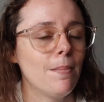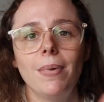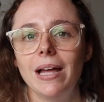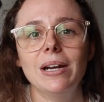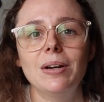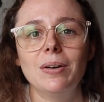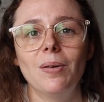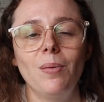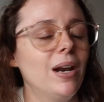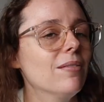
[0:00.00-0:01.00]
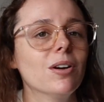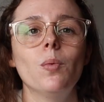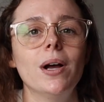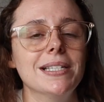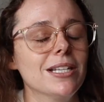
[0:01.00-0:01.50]
but whatever it
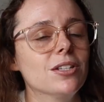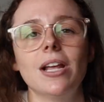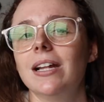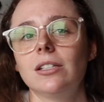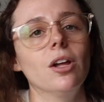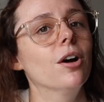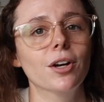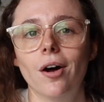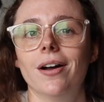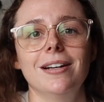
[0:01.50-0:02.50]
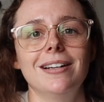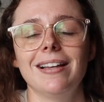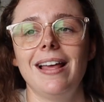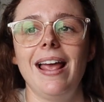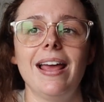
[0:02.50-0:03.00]
was, it's long gone.
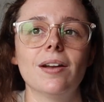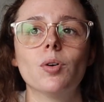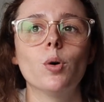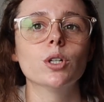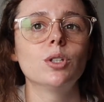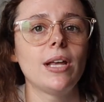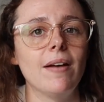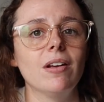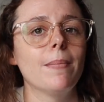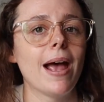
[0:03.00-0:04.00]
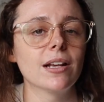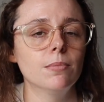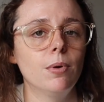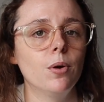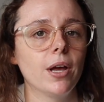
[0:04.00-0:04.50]
And of course, having Max
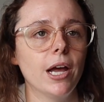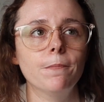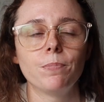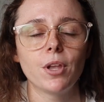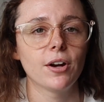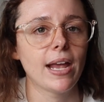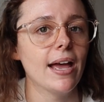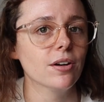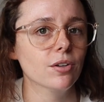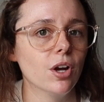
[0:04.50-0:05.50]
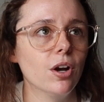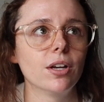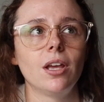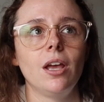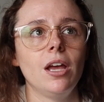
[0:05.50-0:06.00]
and Polka, our cat and our
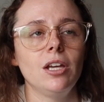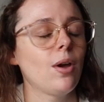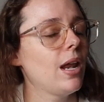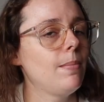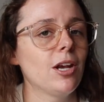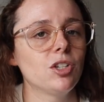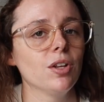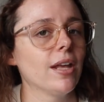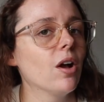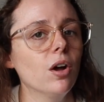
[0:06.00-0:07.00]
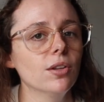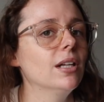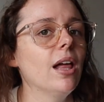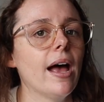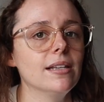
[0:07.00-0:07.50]
dog, you gotta make sure like all the
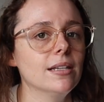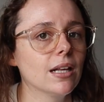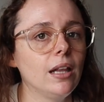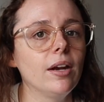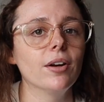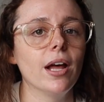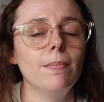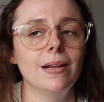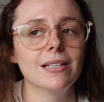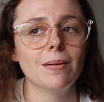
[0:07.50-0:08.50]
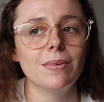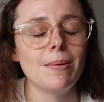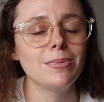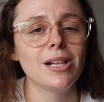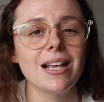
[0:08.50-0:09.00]
glass is cleared up. And
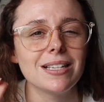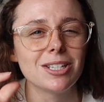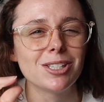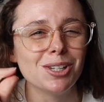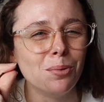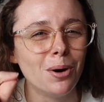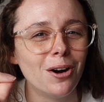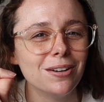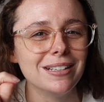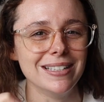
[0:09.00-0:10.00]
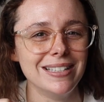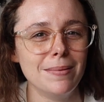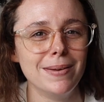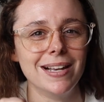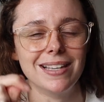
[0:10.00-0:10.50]
sometimes glass is so hard to
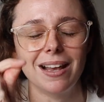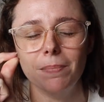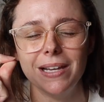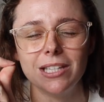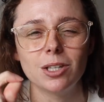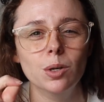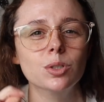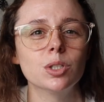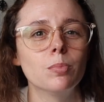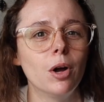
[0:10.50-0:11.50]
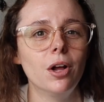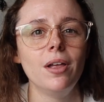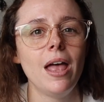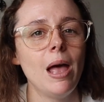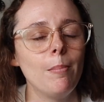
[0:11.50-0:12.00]
see because it could be so
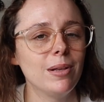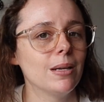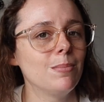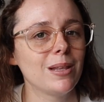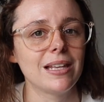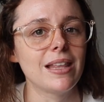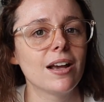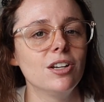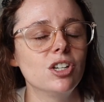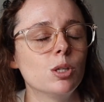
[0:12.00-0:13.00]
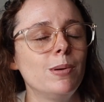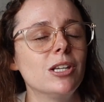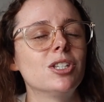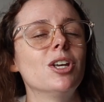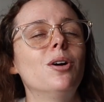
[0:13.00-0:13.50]
small, but something like that could just be
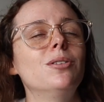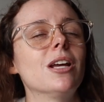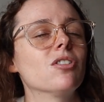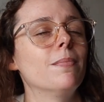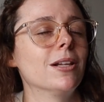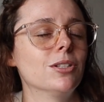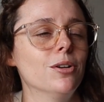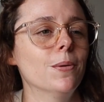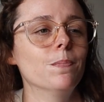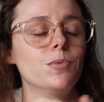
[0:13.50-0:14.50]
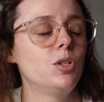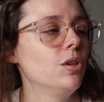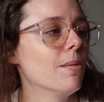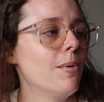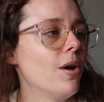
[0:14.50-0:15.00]
so detrimental to
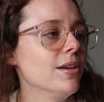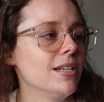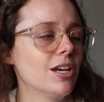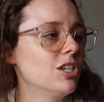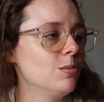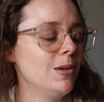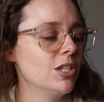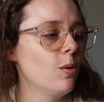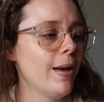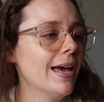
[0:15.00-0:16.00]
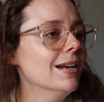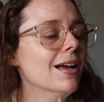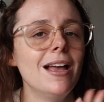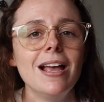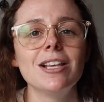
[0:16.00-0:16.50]
their paws. It could just be so bad.
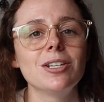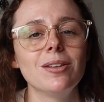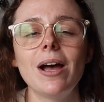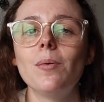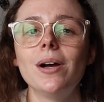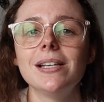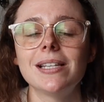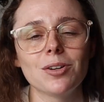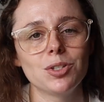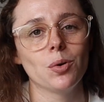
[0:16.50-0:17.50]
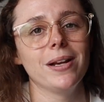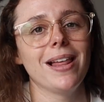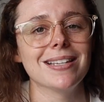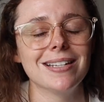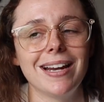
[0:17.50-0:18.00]
So that was our story
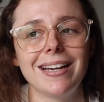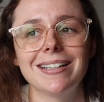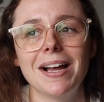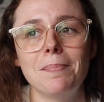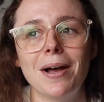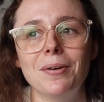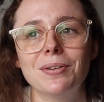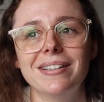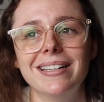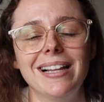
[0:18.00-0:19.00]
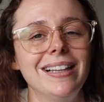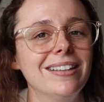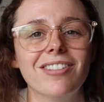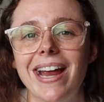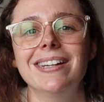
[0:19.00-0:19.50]
last night about the
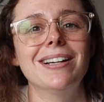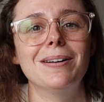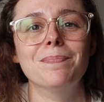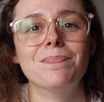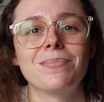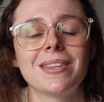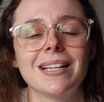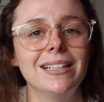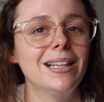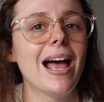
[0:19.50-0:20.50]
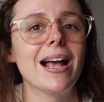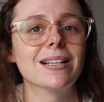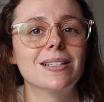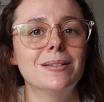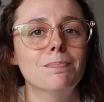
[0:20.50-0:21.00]
random
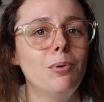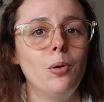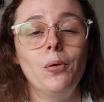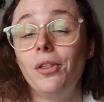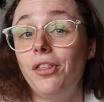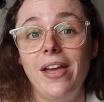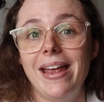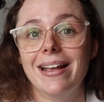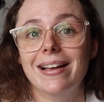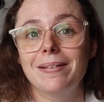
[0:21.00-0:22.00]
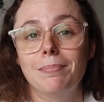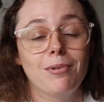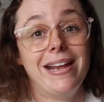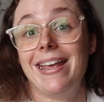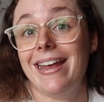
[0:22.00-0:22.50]
glass bowl thing
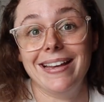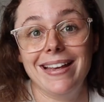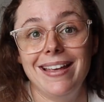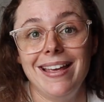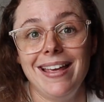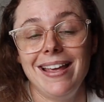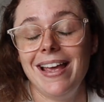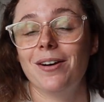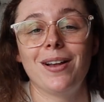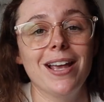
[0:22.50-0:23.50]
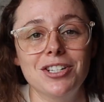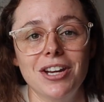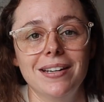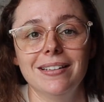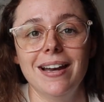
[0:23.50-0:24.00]
breaking in our
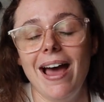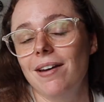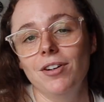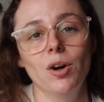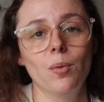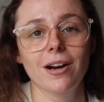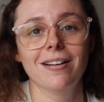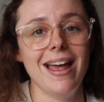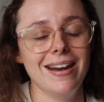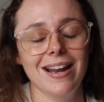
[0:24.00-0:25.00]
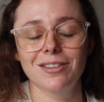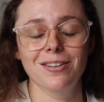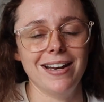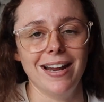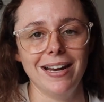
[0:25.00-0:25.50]
kitchen out of nowhere at
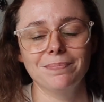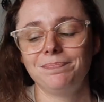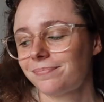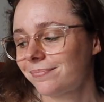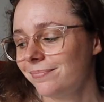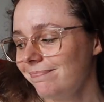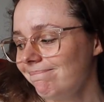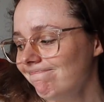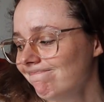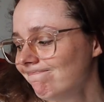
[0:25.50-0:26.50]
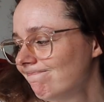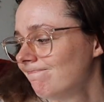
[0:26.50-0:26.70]
9:30 at night. Also, this is something